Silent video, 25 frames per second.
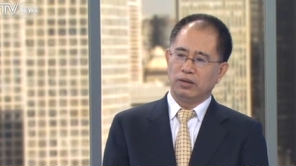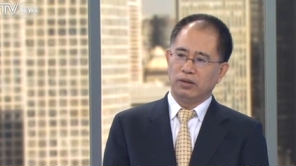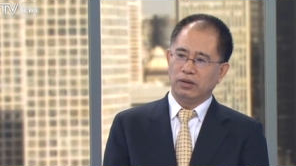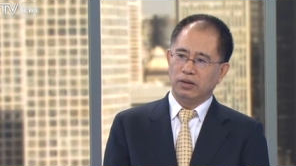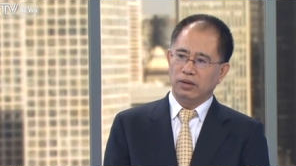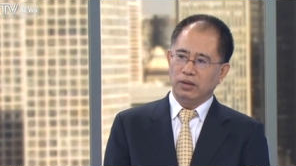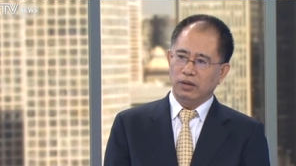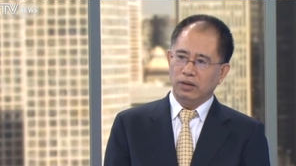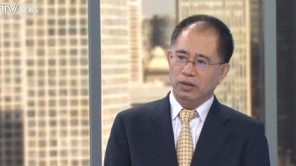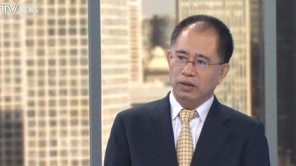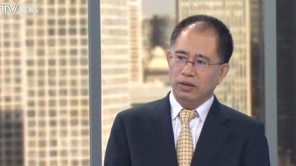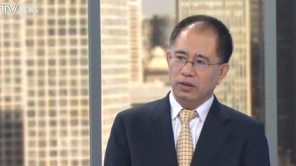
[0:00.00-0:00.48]

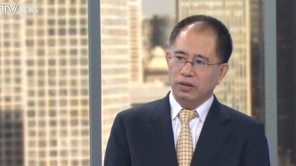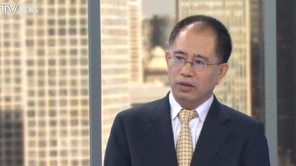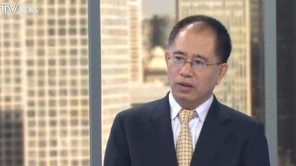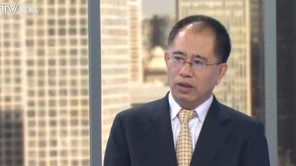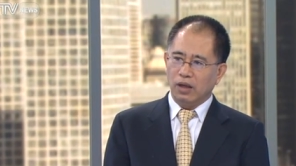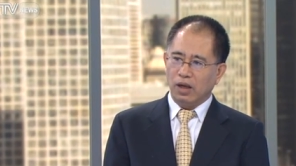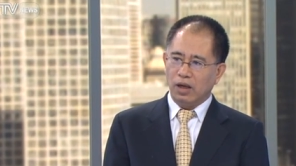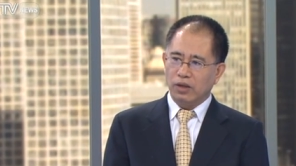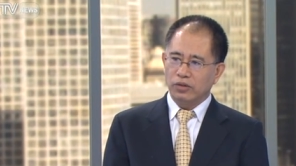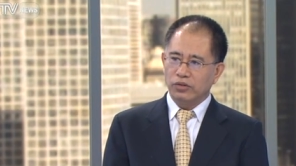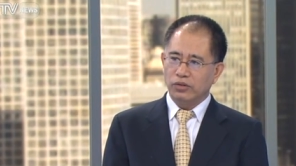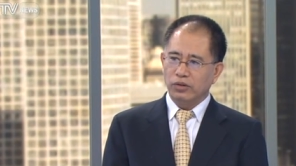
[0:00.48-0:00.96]
in the
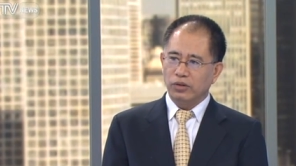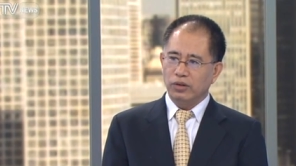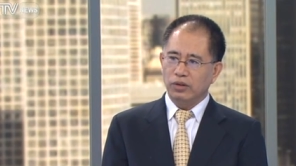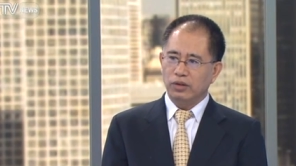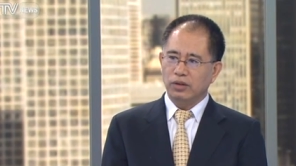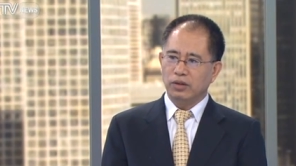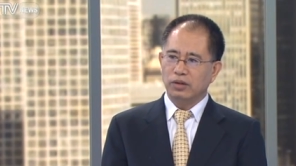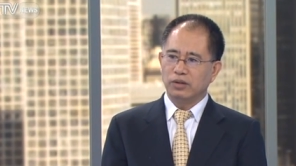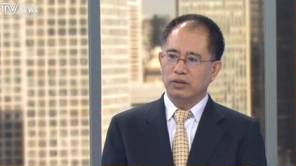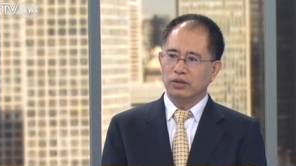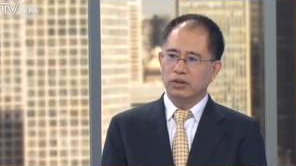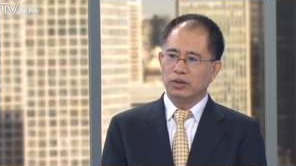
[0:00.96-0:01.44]
last
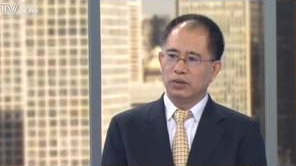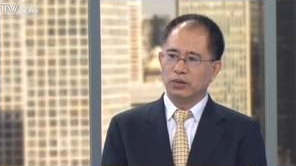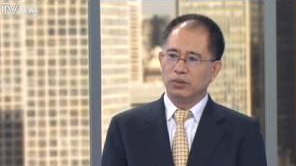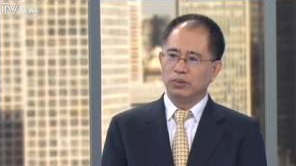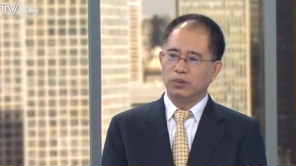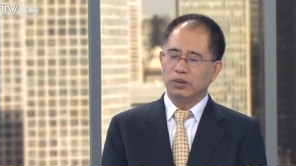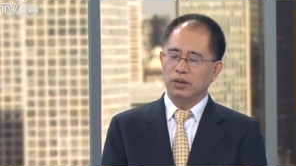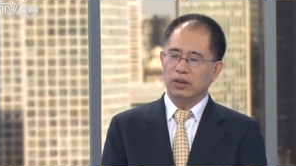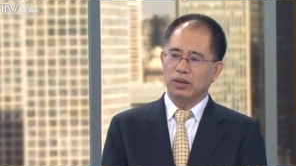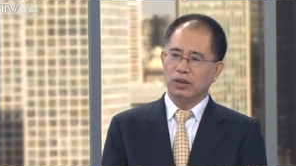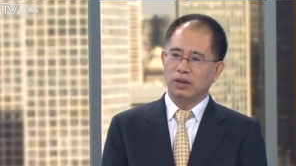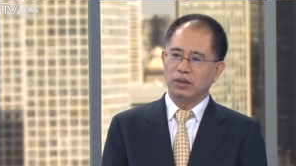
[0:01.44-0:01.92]
year. So
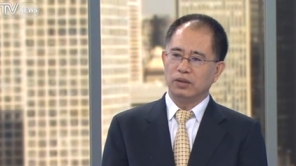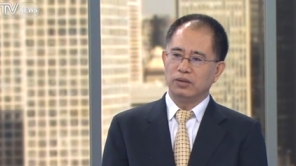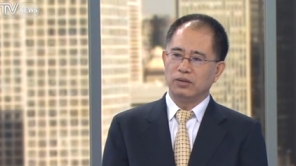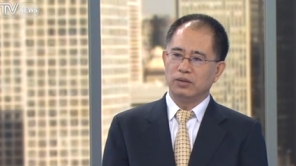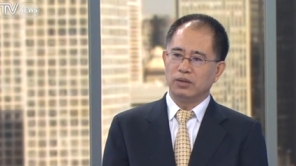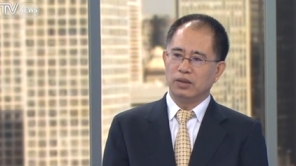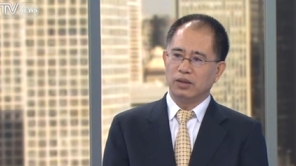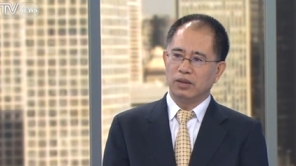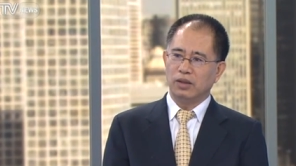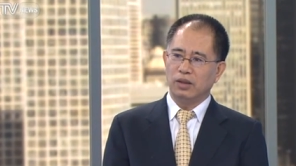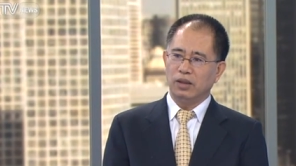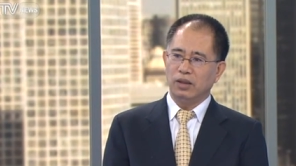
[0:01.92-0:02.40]
we had
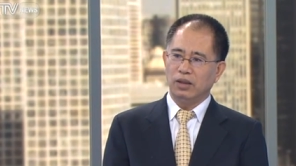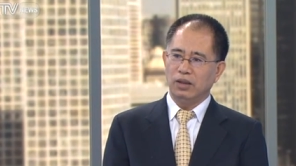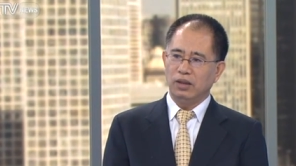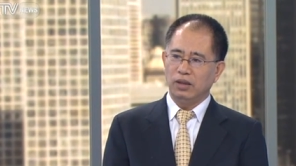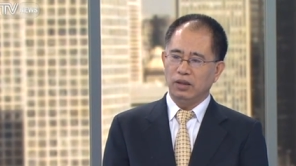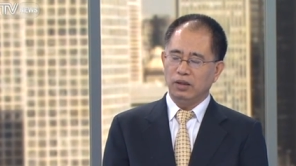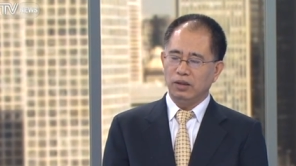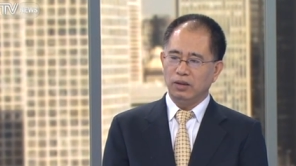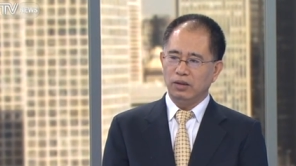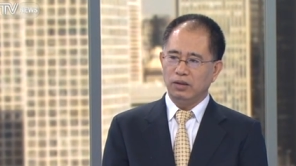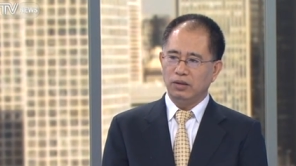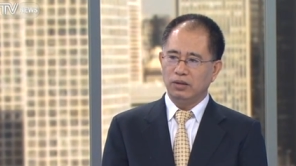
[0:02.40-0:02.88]

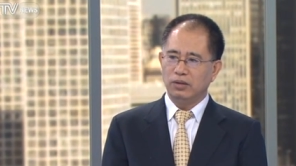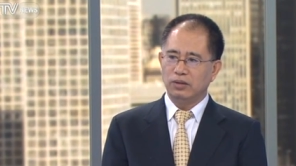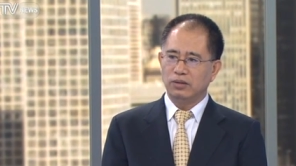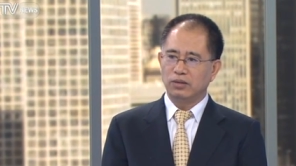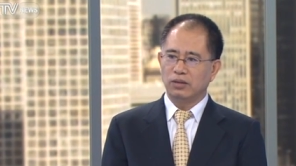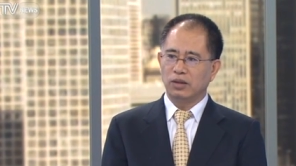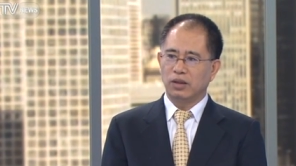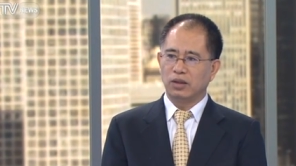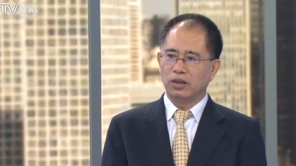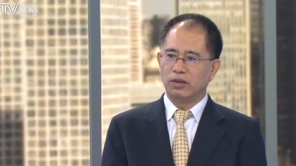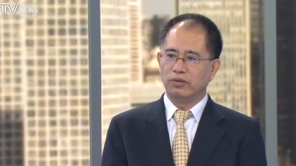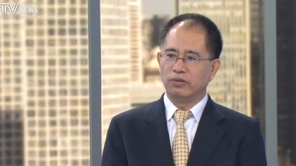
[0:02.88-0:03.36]
a
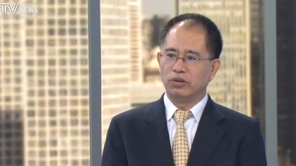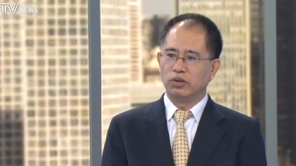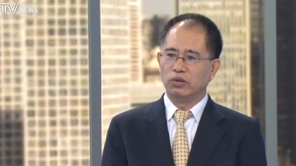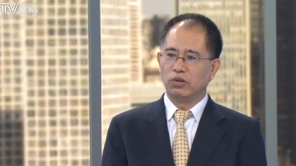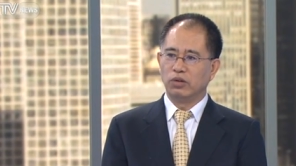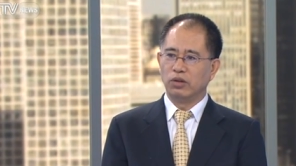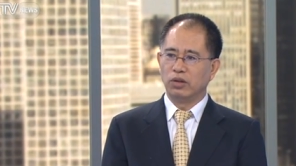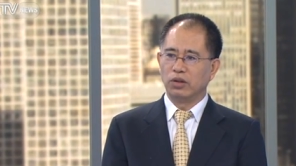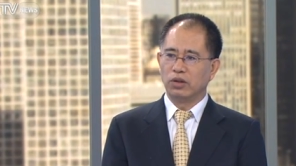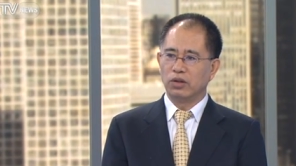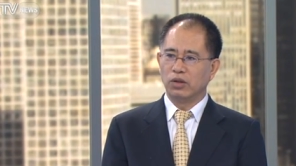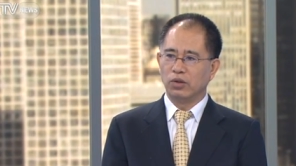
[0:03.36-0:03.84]
sort of a
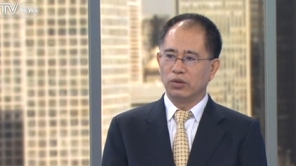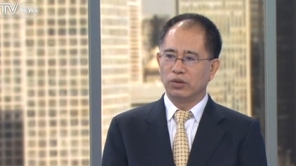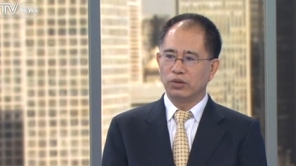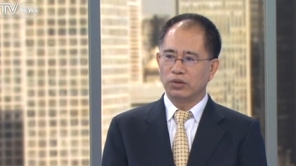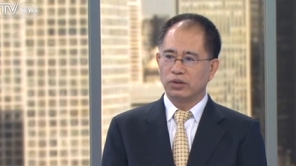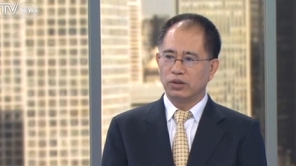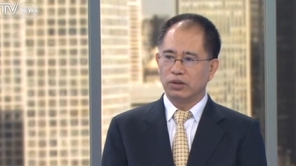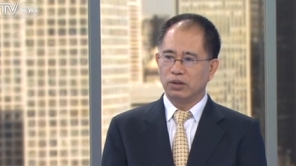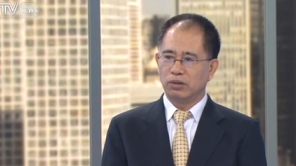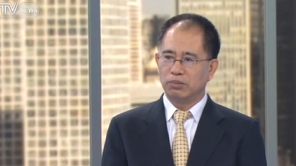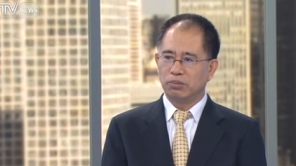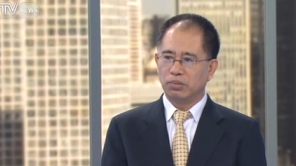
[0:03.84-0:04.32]
roller
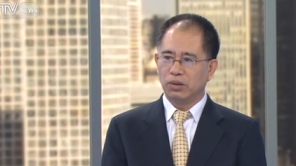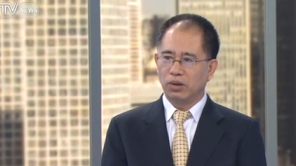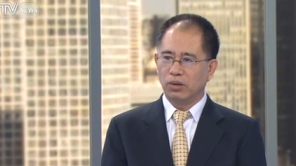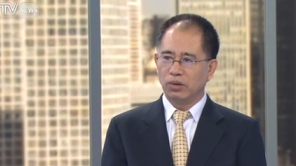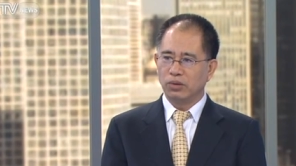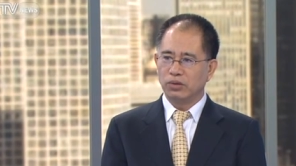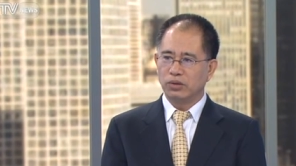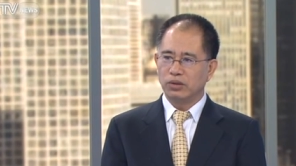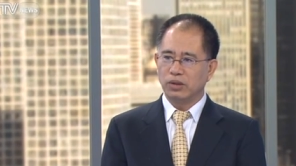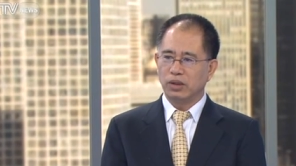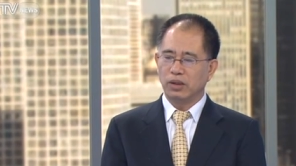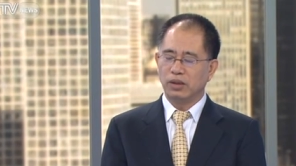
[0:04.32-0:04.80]
coaster
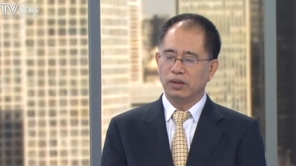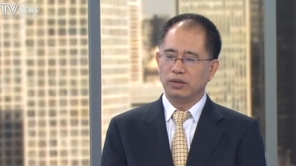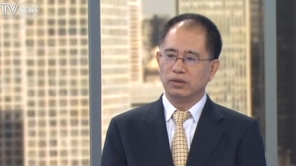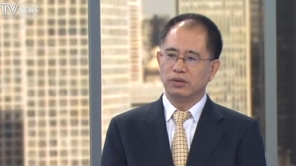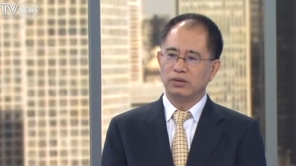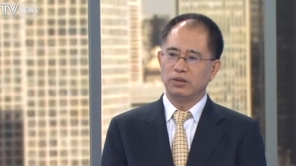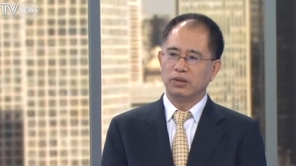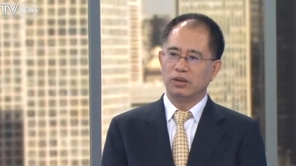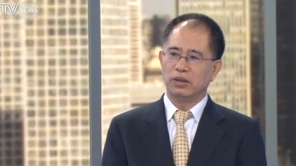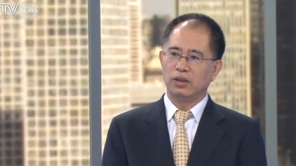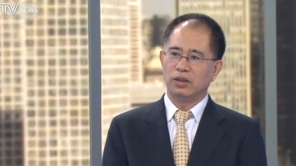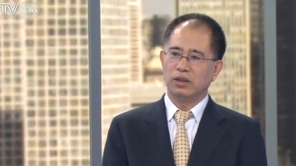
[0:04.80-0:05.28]
approach,
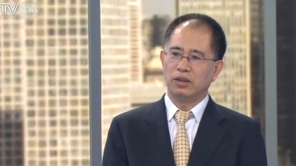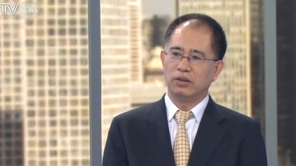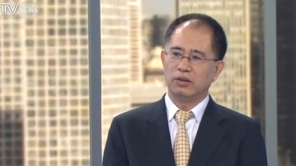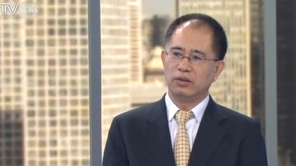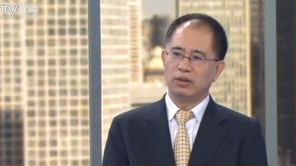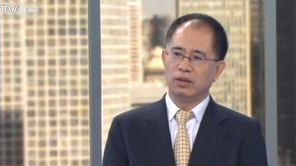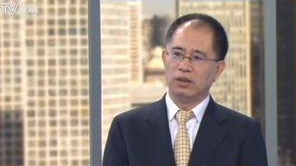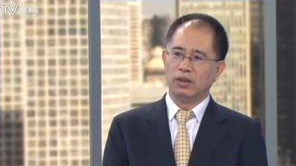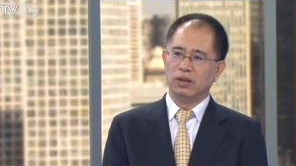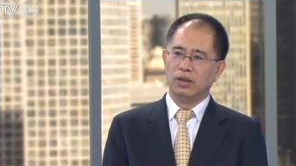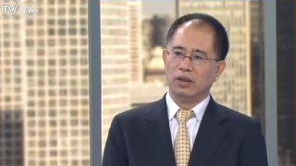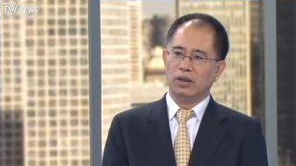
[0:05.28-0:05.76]
and
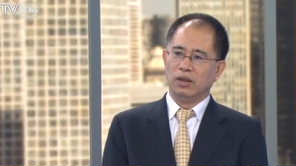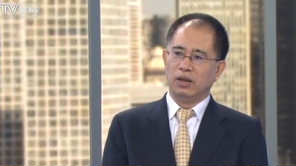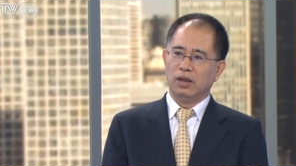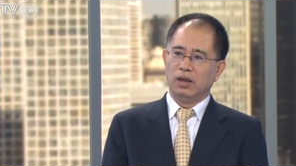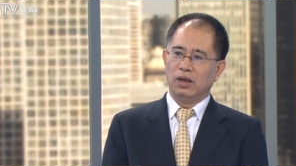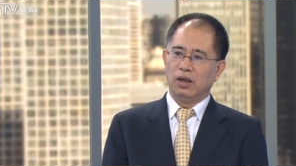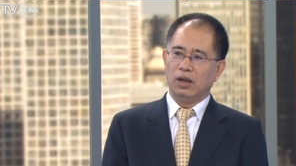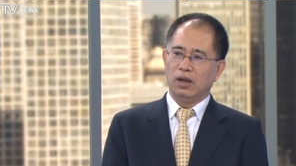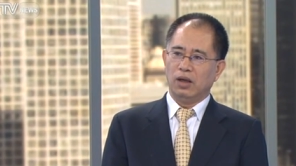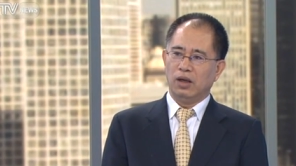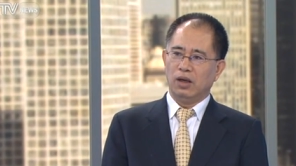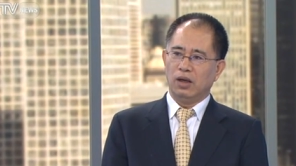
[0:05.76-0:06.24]
there
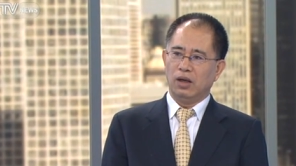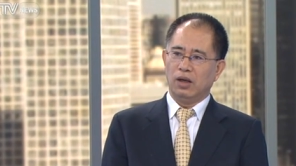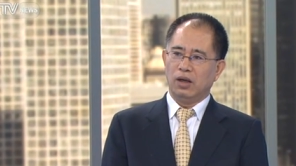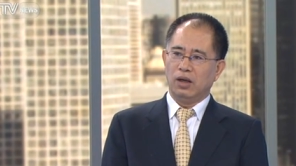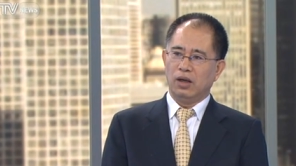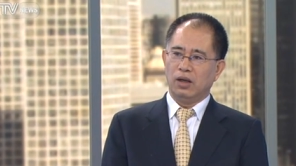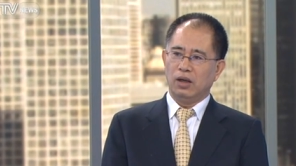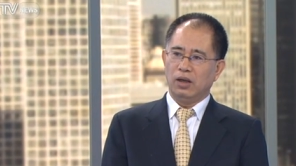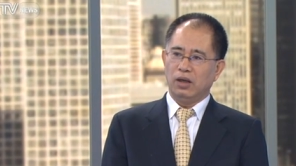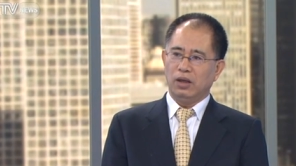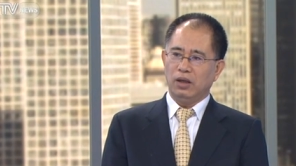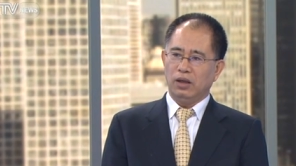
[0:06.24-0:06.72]

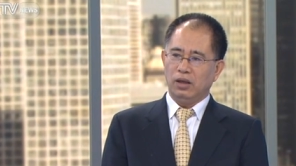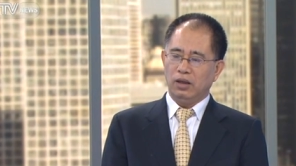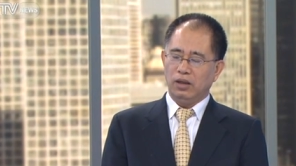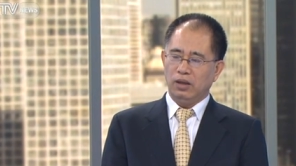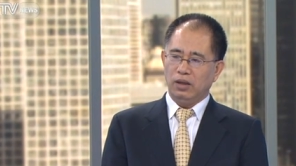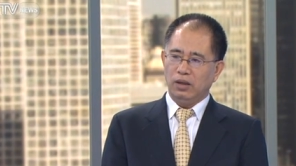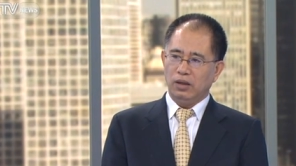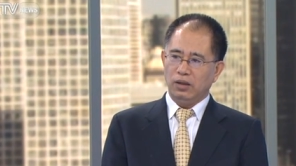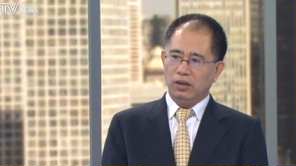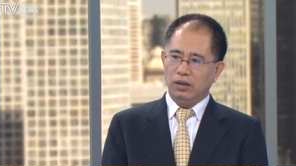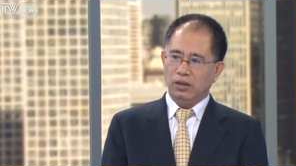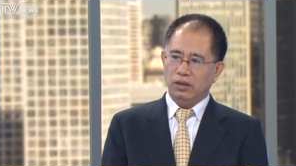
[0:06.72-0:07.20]
a
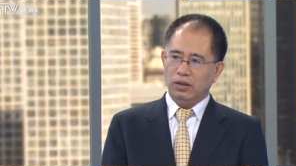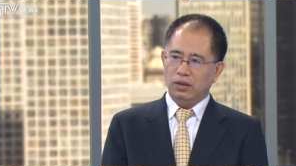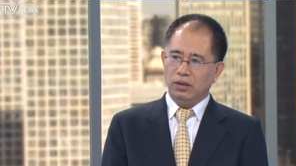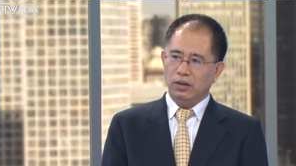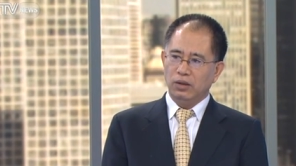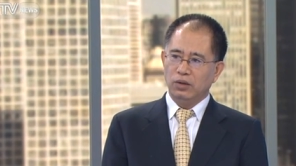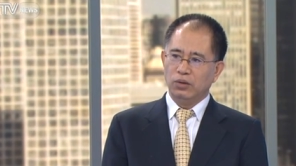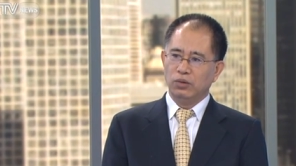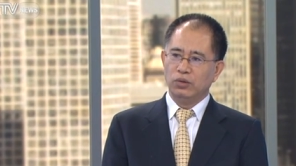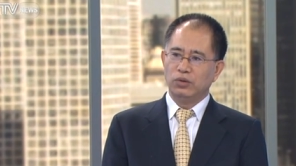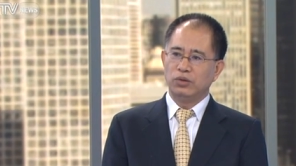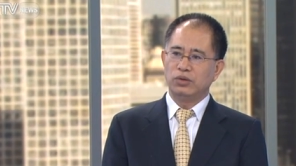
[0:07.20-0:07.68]

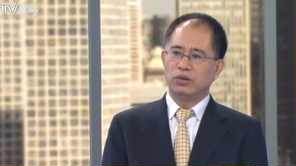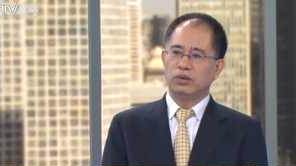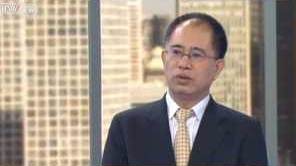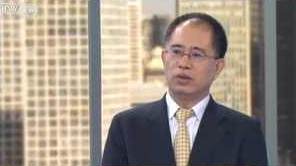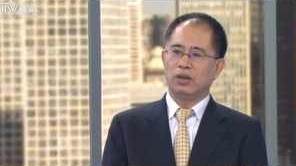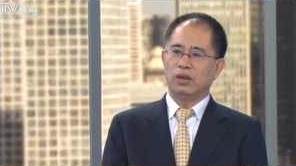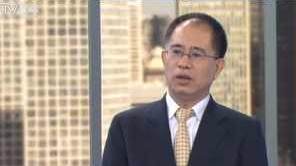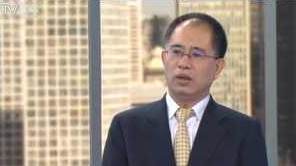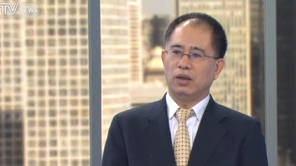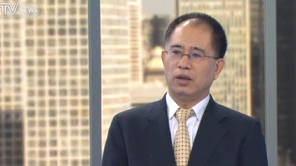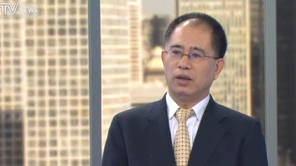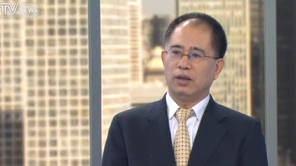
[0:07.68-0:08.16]
huge